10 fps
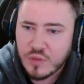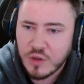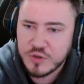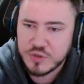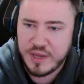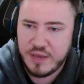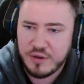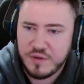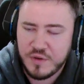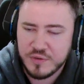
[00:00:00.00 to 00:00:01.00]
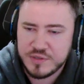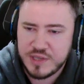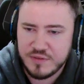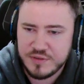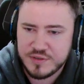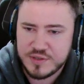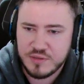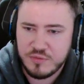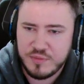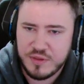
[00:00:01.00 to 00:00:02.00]
On 28, I'm going to fold sevens.
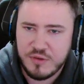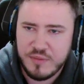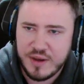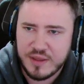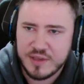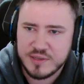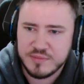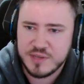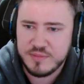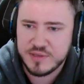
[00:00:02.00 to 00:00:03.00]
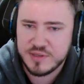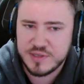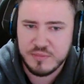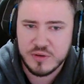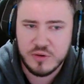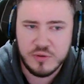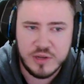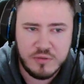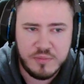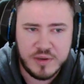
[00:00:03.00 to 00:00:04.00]
I would be 3-betting there sometimes in some
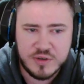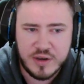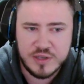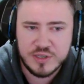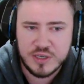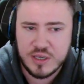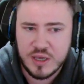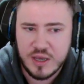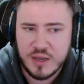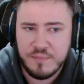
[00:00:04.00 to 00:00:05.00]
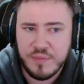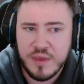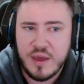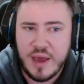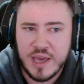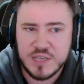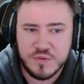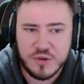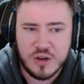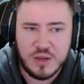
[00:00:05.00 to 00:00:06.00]
calling with my strategy. Ace
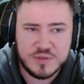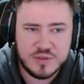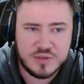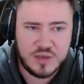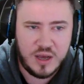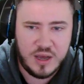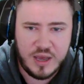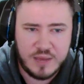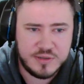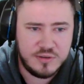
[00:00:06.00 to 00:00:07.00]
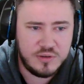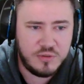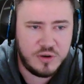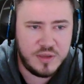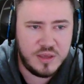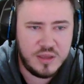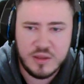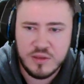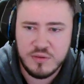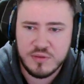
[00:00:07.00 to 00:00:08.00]
4 clubs, I absolutely want to be
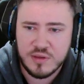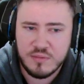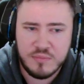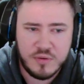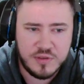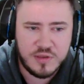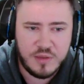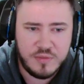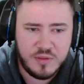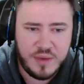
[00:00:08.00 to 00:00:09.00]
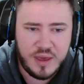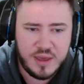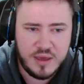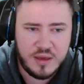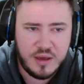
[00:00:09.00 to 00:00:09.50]
using most of the time as a bet here.